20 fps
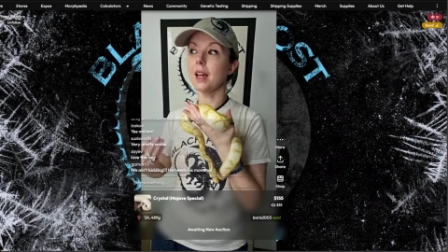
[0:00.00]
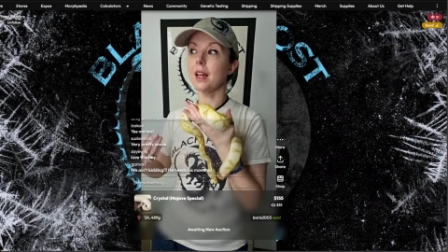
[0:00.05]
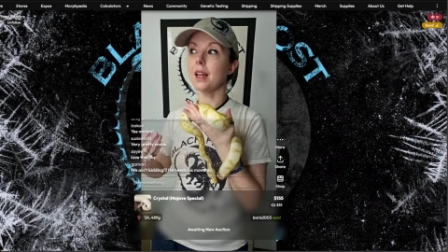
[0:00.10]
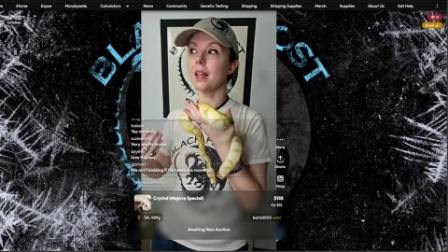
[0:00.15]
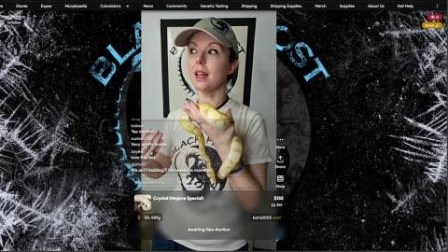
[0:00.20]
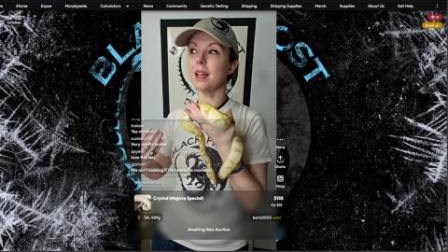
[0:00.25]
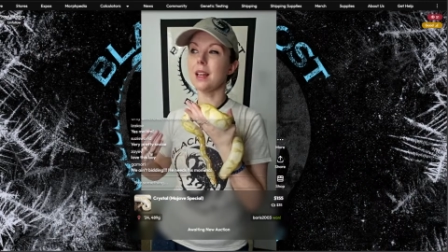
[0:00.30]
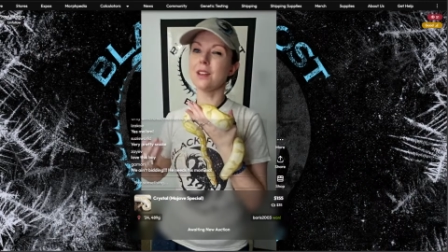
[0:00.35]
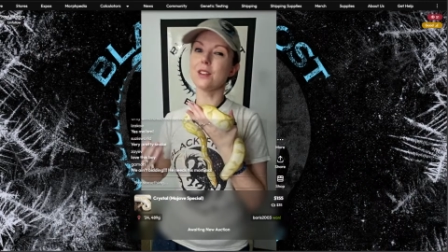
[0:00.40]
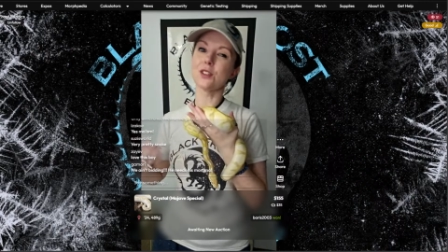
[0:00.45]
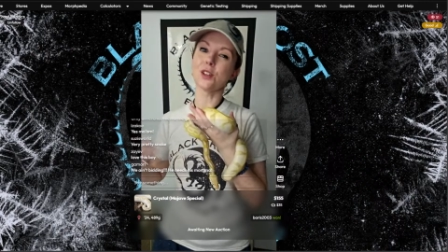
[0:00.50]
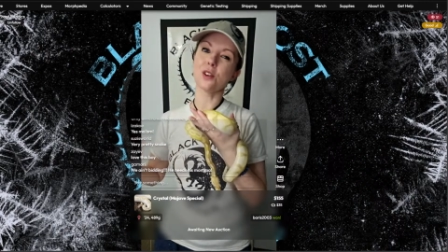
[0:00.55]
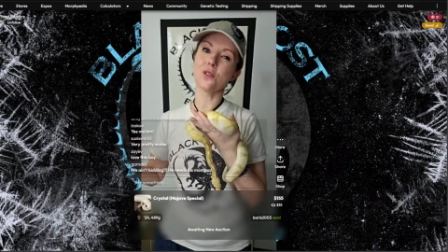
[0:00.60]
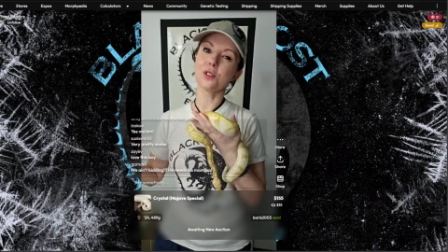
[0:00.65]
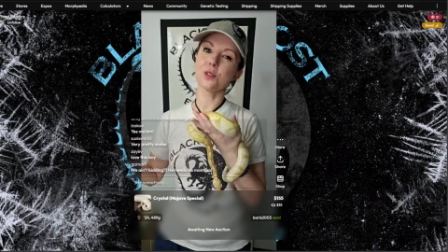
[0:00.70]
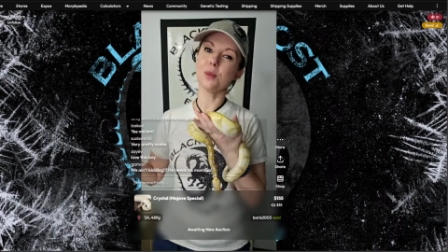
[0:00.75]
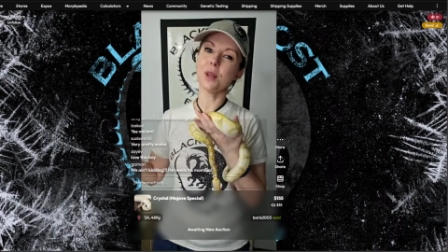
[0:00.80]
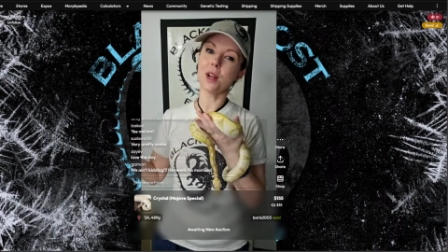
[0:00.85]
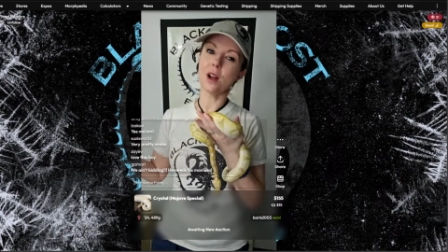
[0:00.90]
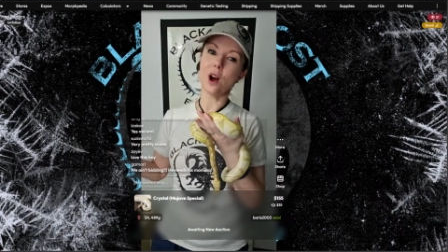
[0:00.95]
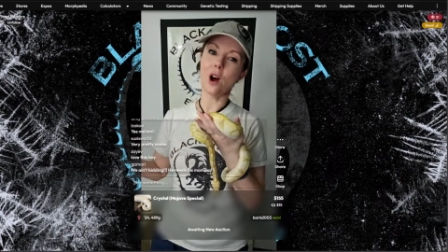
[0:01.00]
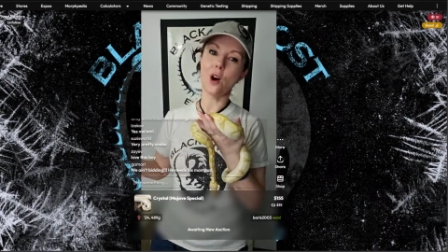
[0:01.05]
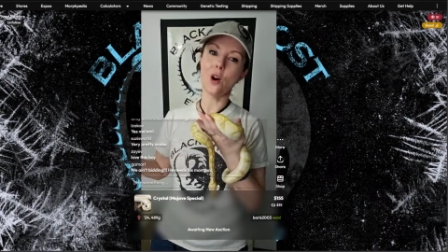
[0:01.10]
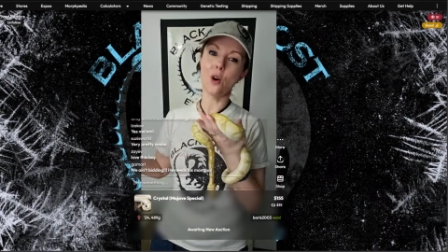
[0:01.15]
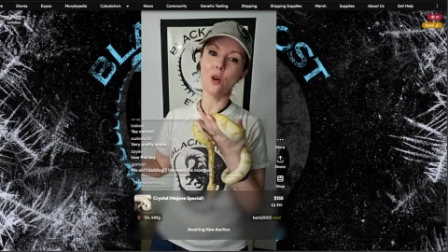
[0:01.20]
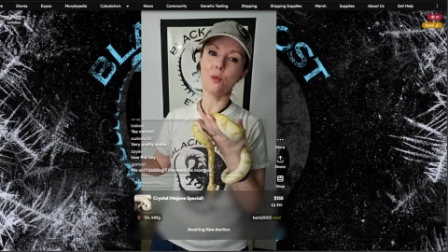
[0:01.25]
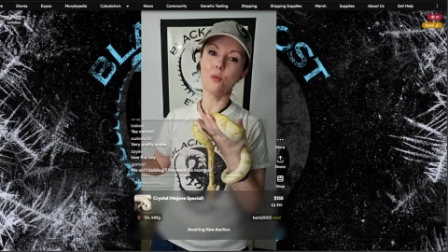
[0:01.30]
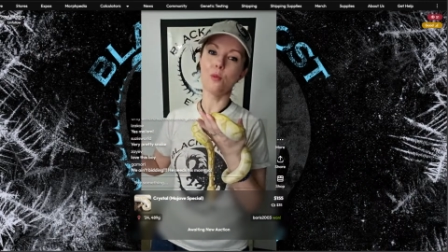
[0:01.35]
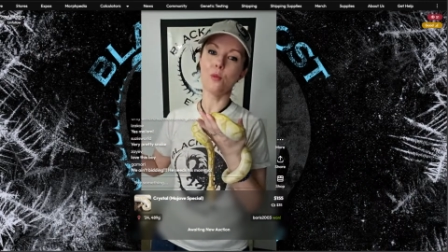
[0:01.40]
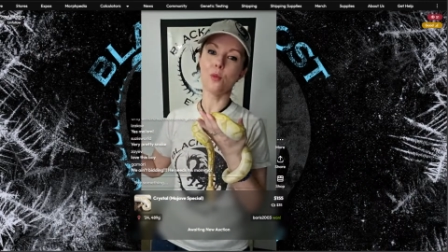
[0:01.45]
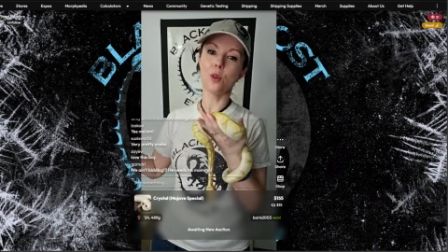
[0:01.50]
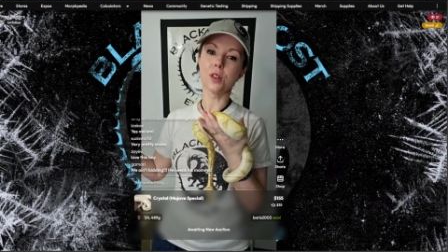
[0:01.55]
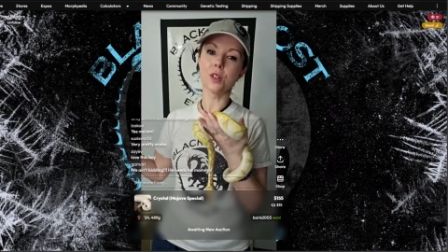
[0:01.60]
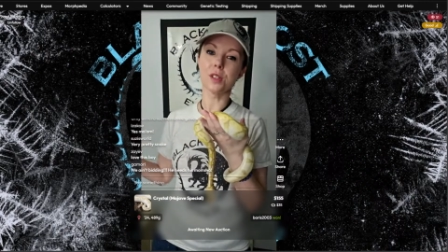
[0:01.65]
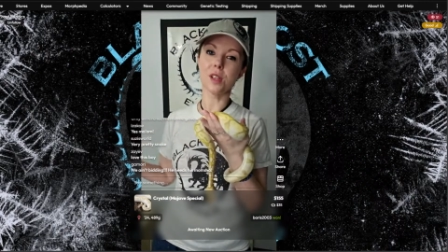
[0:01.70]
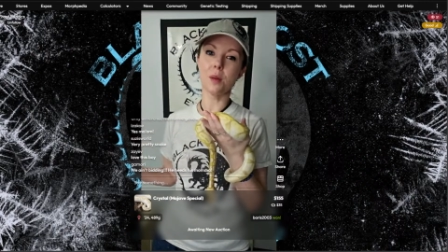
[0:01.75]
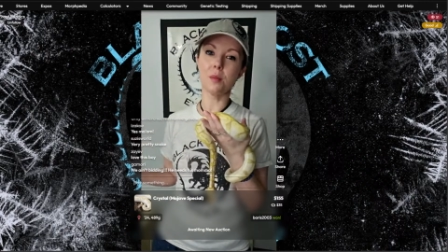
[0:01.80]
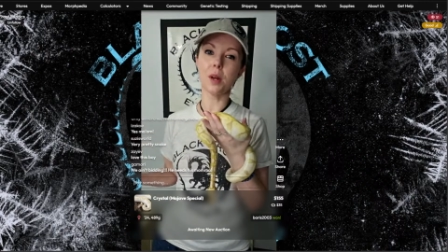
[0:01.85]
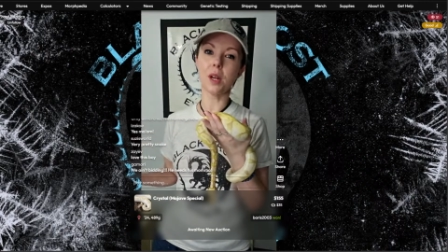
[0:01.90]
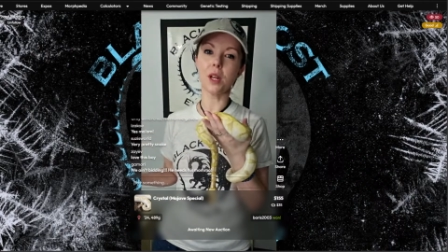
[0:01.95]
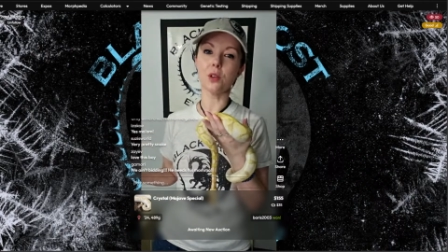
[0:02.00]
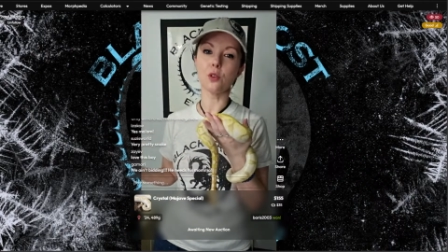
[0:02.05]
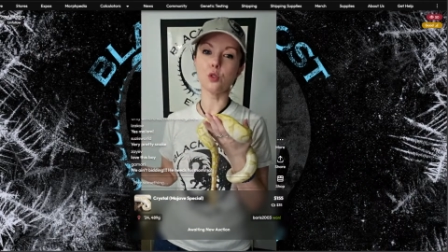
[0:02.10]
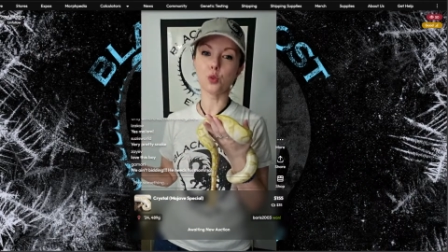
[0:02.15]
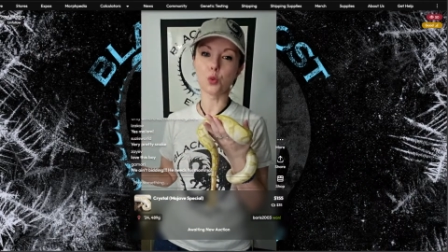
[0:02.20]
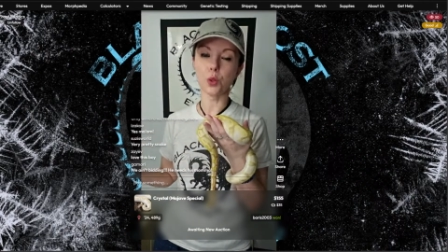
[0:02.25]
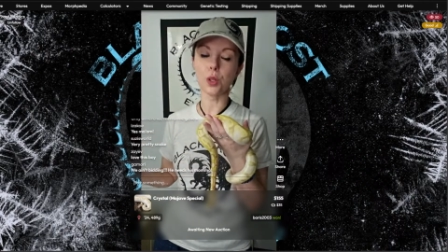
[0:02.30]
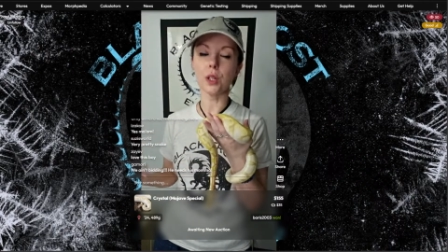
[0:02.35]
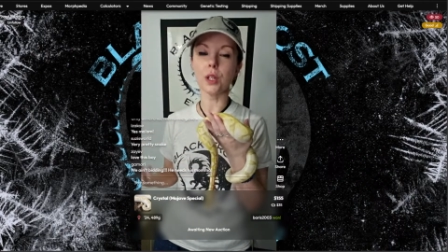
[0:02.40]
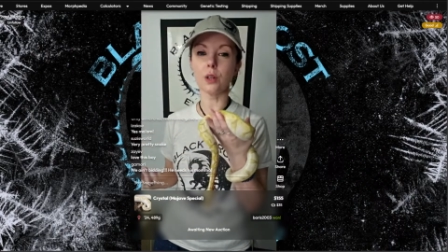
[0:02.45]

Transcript: he deserves to be in a home with somebody who's really